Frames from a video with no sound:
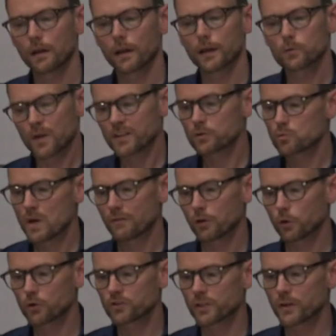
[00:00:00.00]
in which
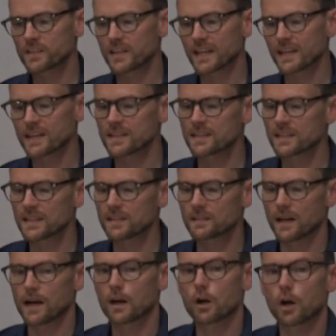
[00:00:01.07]
revolutionary tendencies
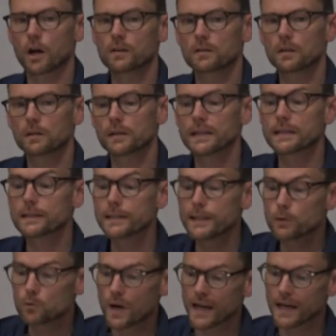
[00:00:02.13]
are constantly
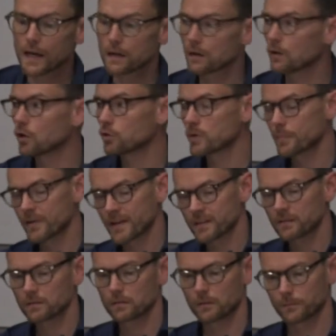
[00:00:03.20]
derailed or
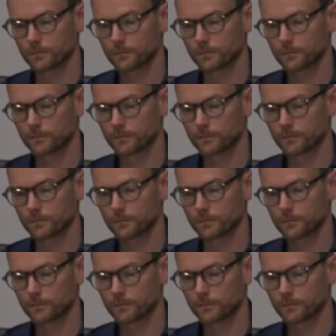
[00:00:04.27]
repressed.